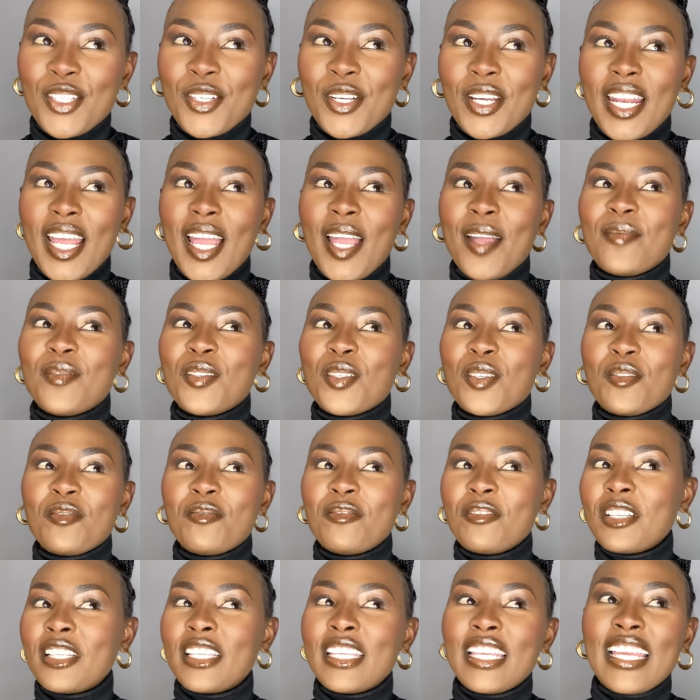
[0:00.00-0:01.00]
You're going to have to
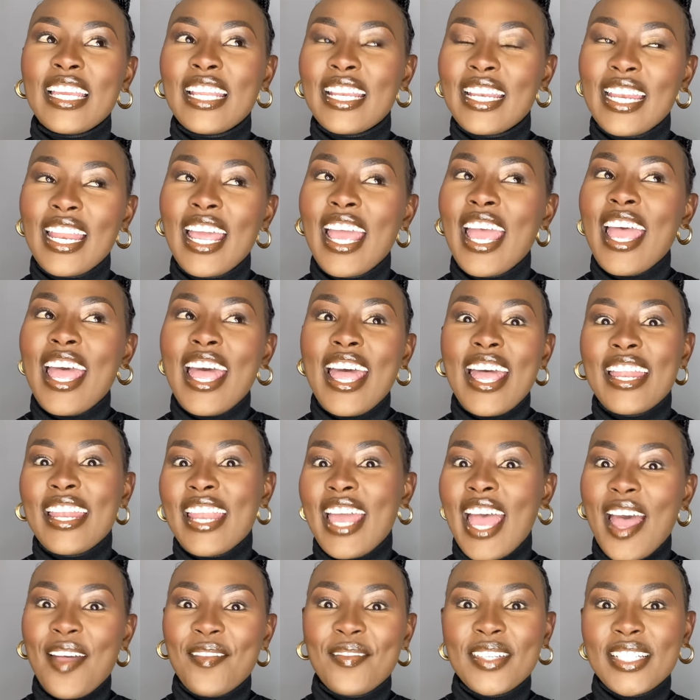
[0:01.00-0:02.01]
fill in an
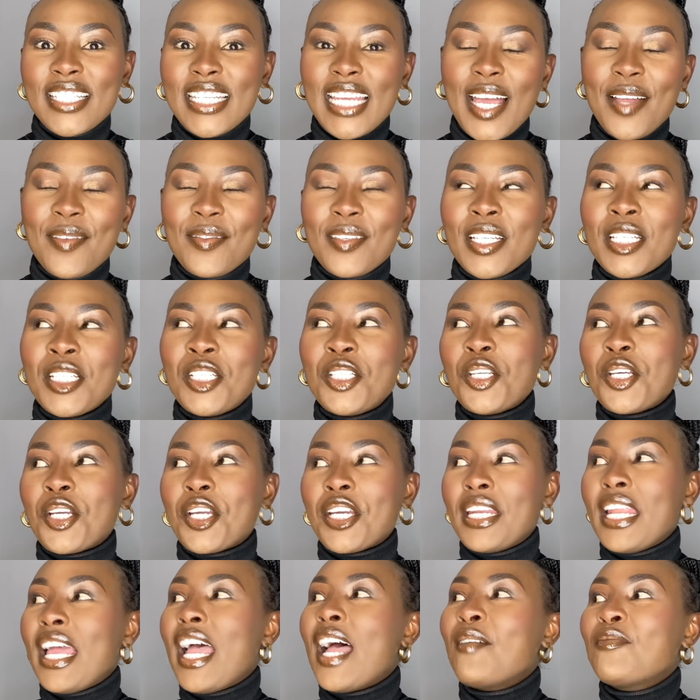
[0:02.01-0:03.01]
affidavit. You're
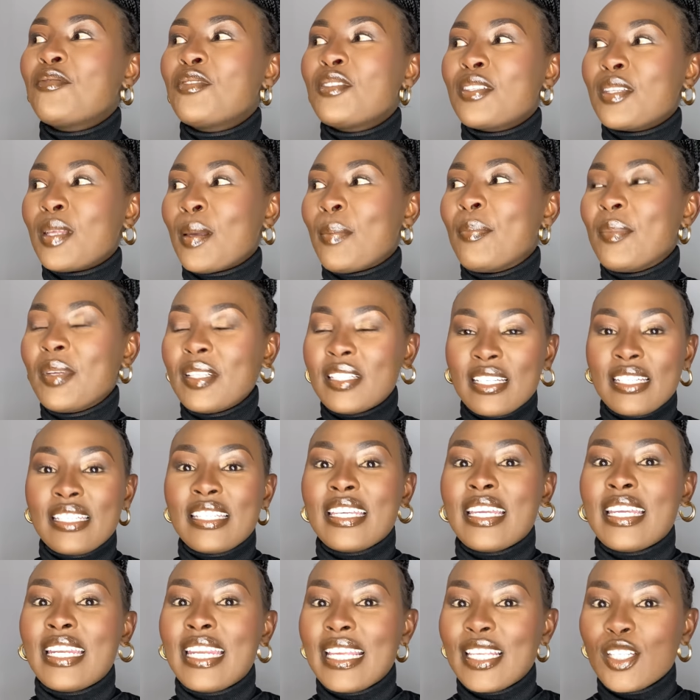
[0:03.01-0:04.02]
going to have to submit a
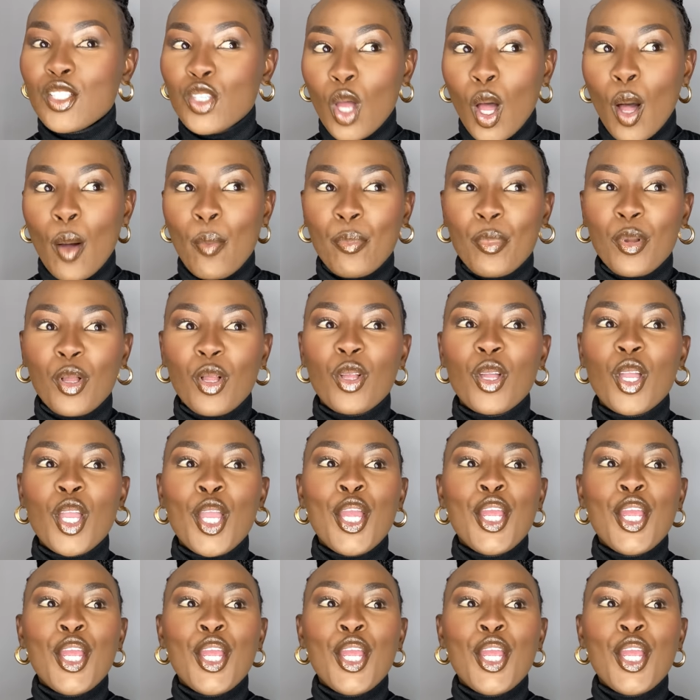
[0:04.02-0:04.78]
DNA sample.